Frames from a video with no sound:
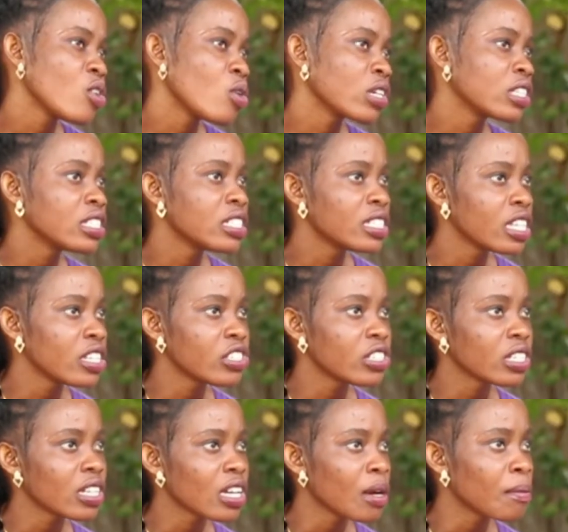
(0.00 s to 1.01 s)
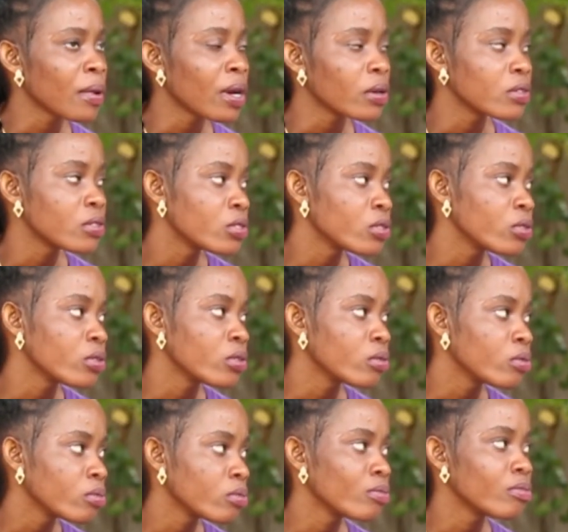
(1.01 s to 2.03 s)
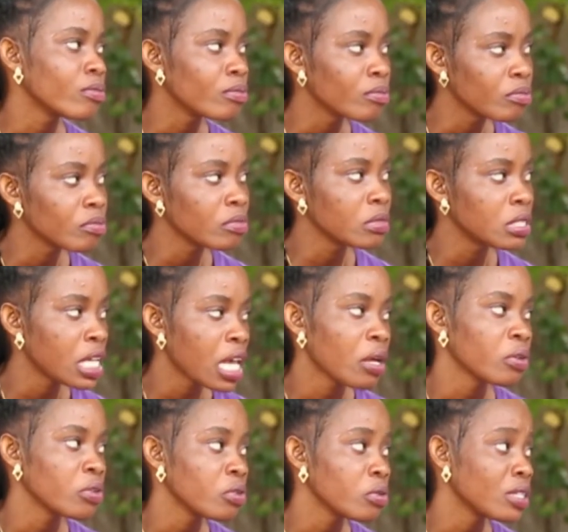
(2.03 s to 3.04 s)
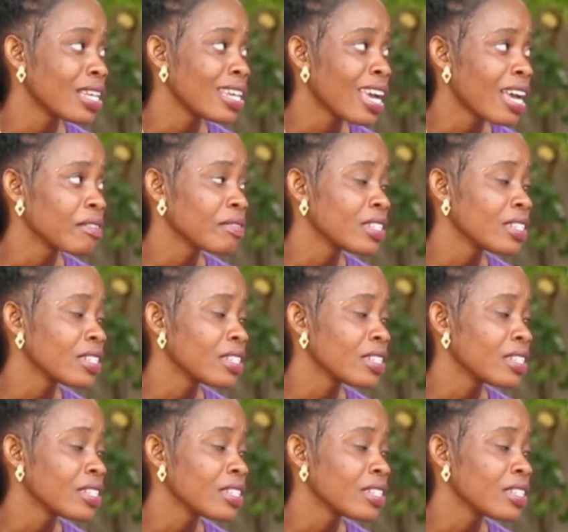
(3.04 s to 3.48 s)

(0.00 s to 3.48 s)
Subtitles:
organization come out to tell you they have